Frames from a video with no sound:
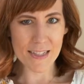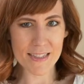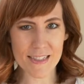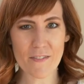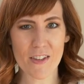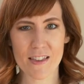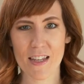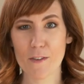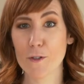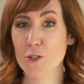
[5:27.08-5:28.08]
7th,
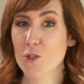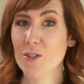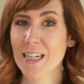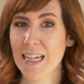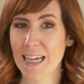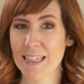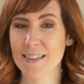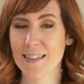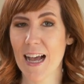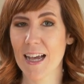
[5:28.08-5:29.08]
if you're shooting
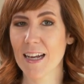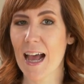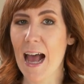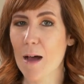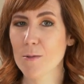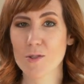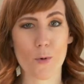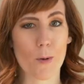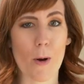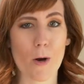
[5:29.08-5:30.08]
inside a house
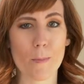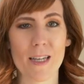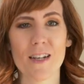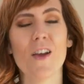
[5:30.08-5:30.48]
or apartment,